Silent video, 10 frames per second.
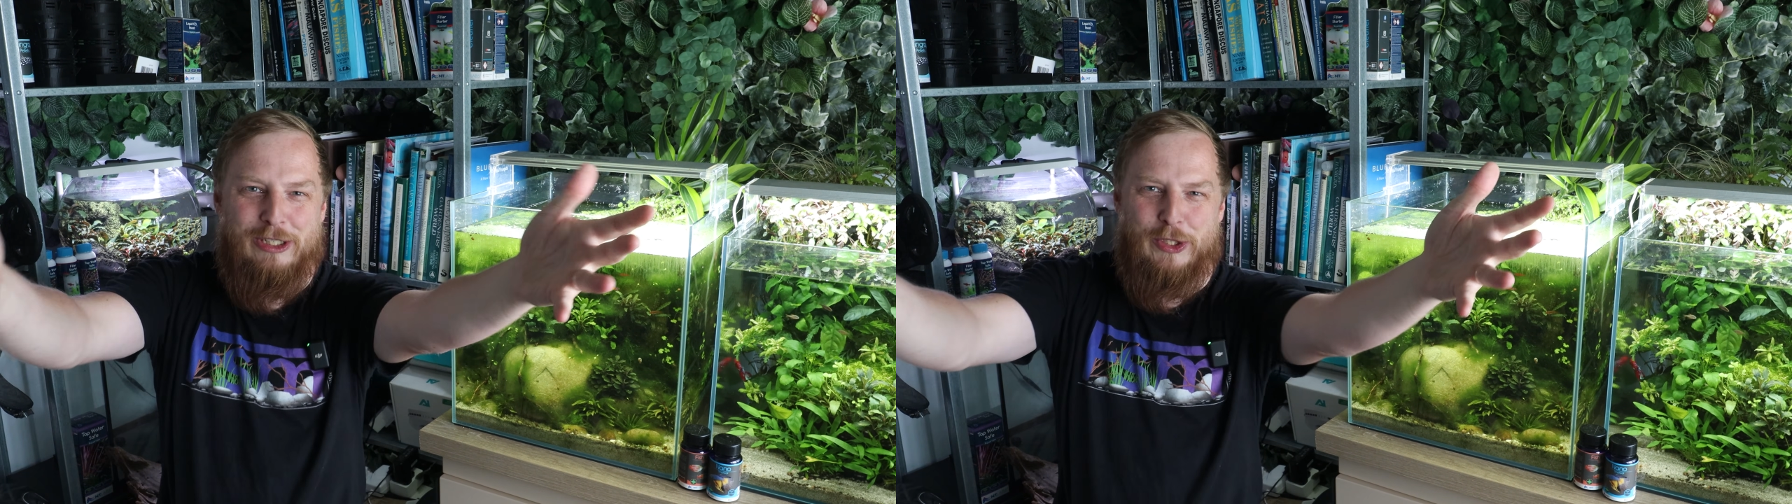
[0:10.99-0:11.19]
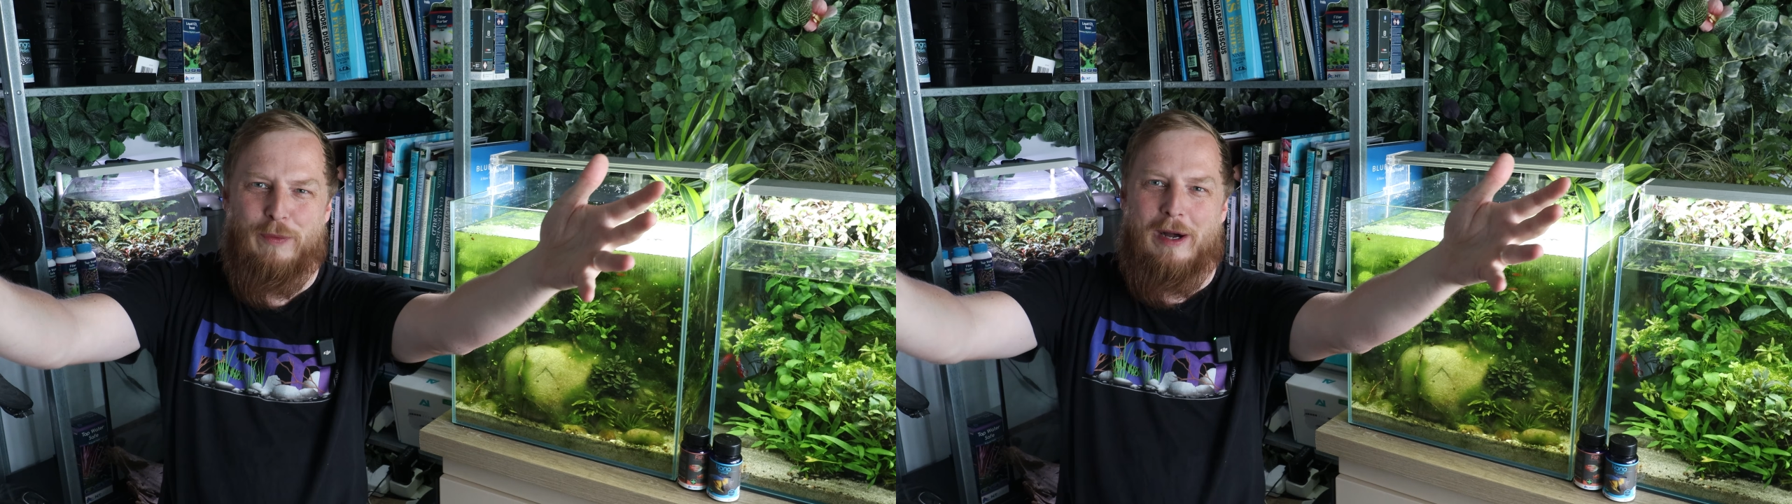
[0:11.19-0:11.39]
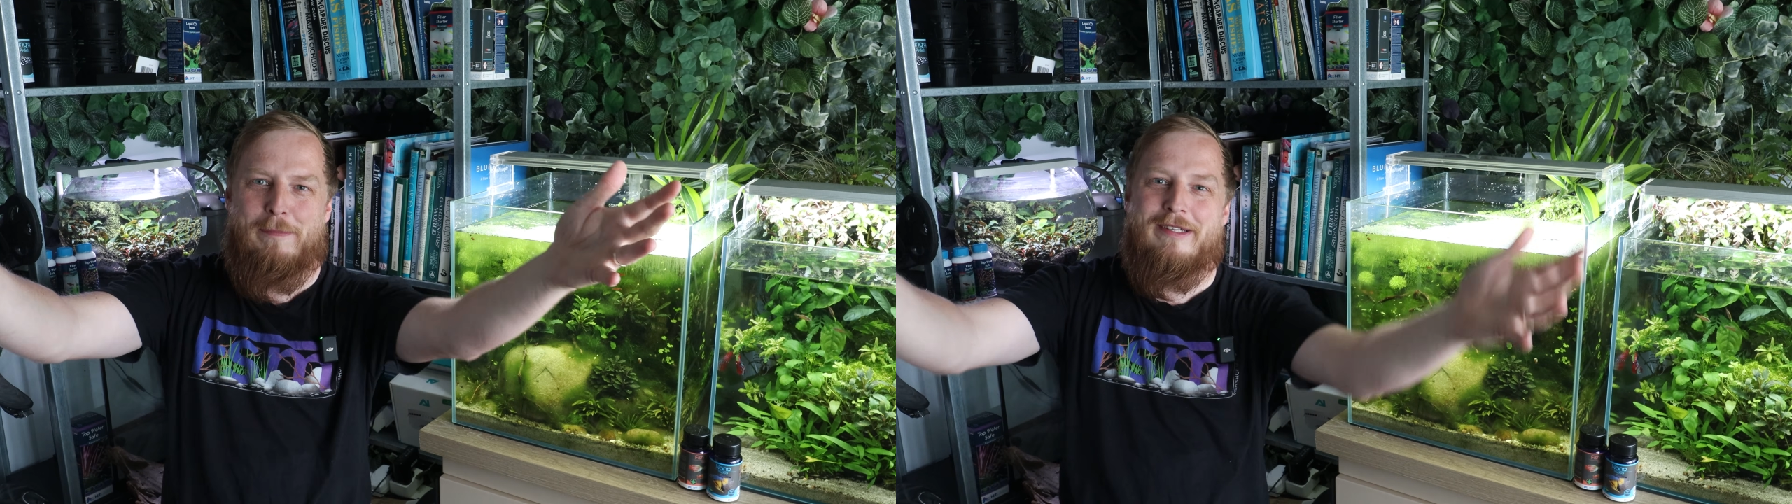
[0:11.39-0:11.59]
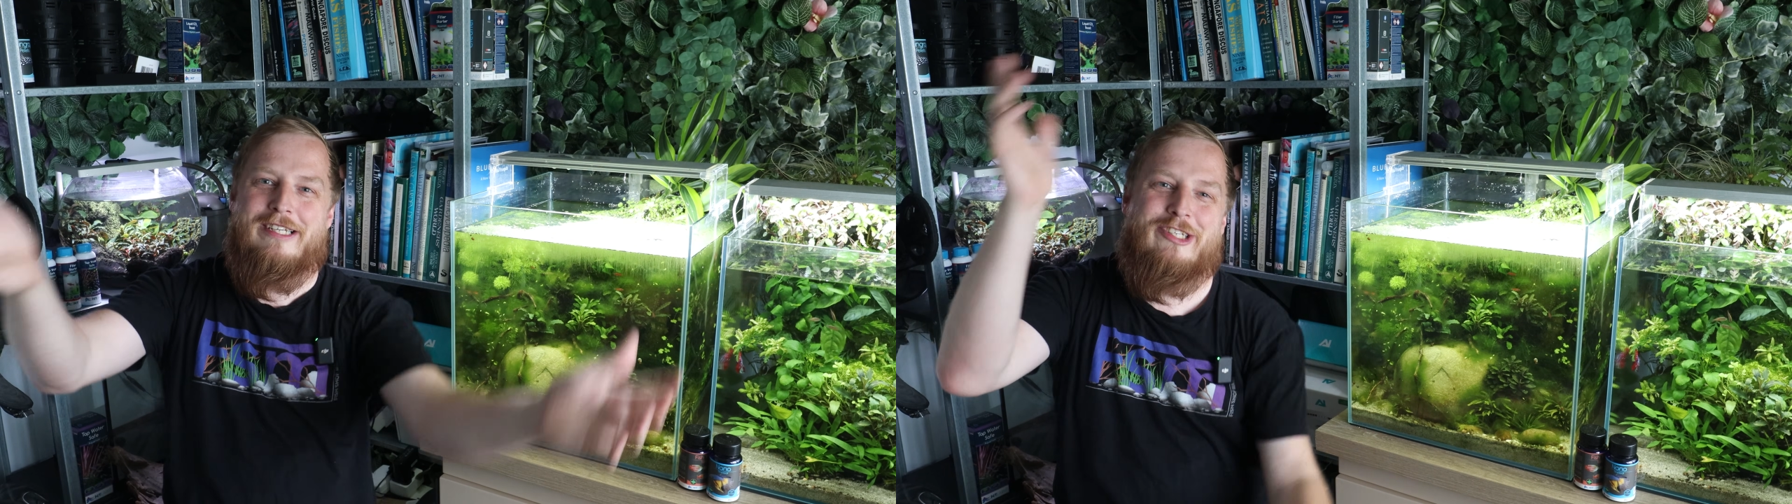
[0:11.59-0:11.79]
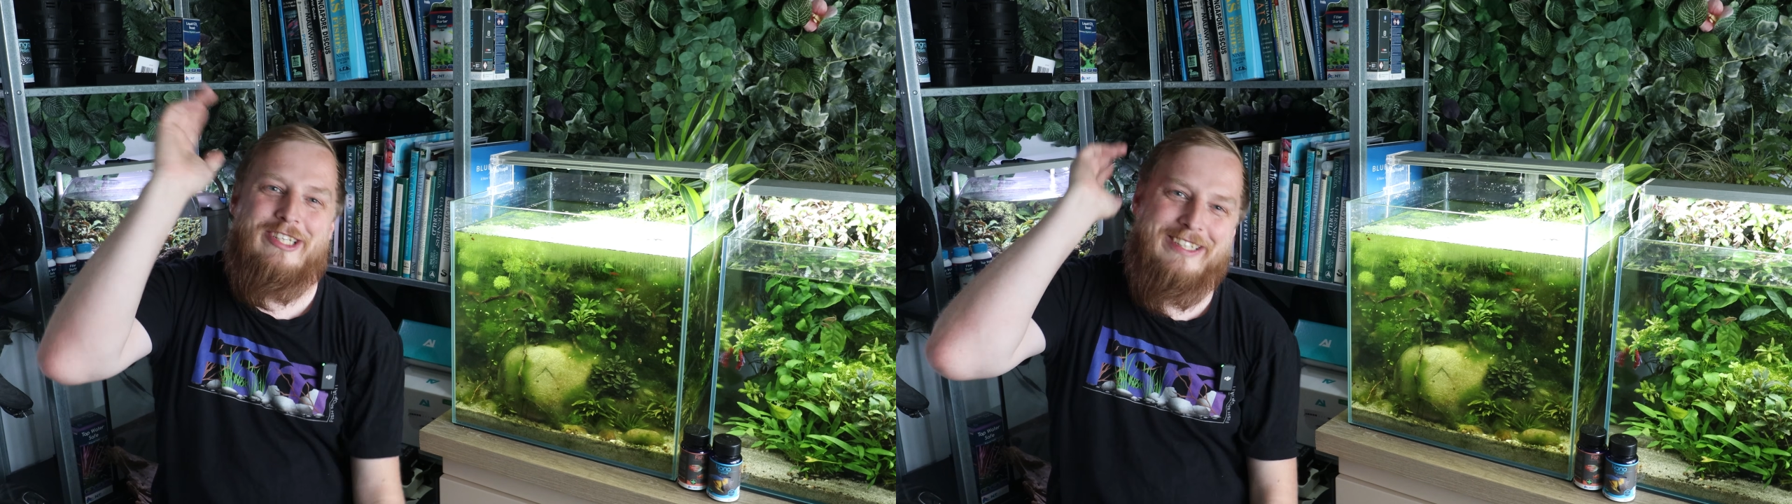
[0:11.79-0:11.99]
you are
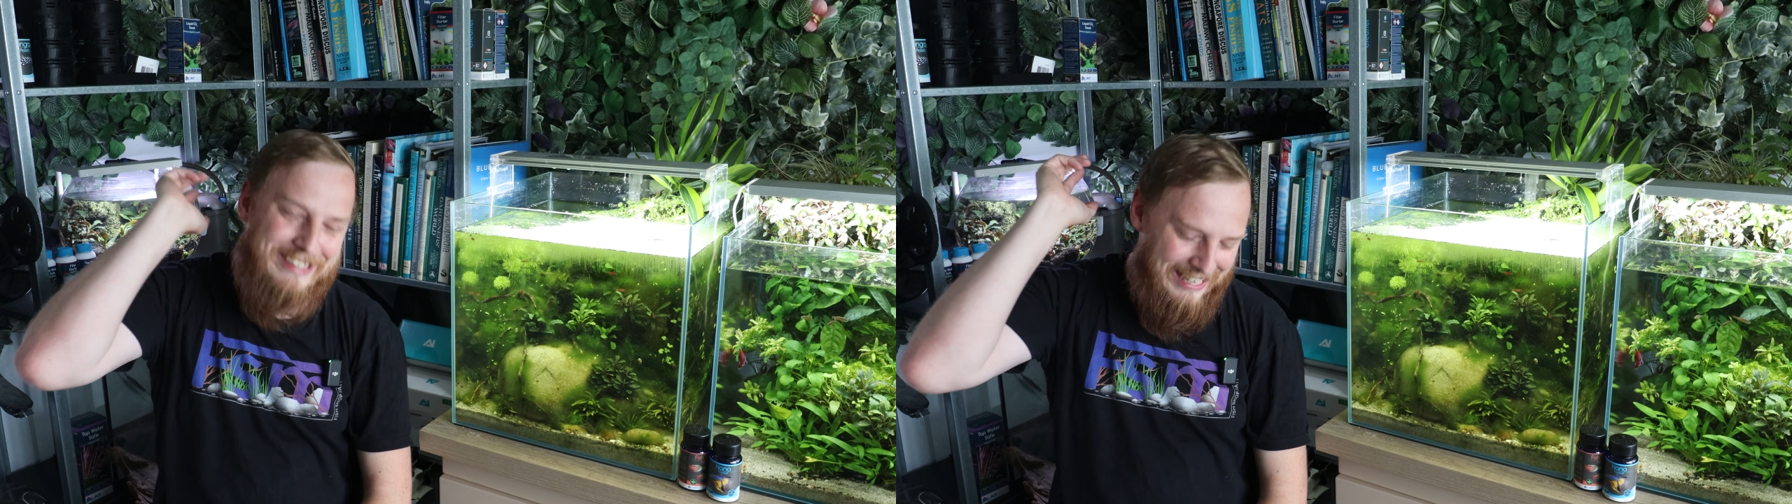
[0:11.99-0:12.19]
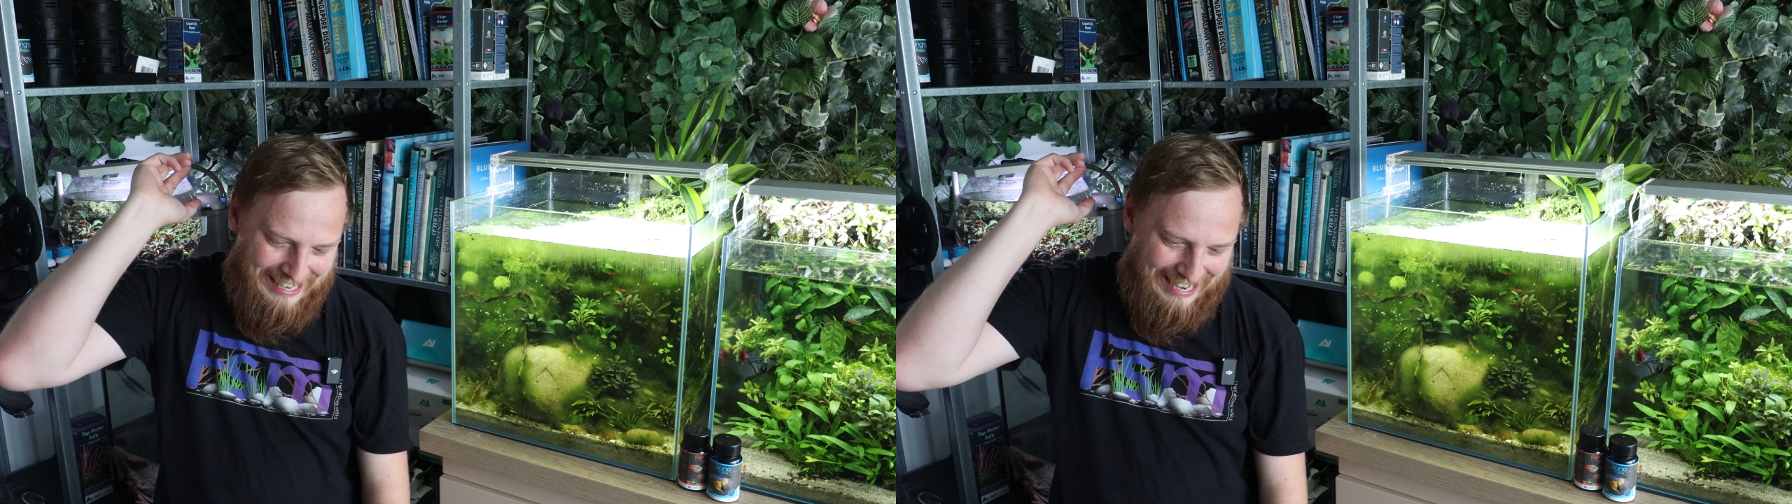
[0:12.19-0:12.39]
positioned,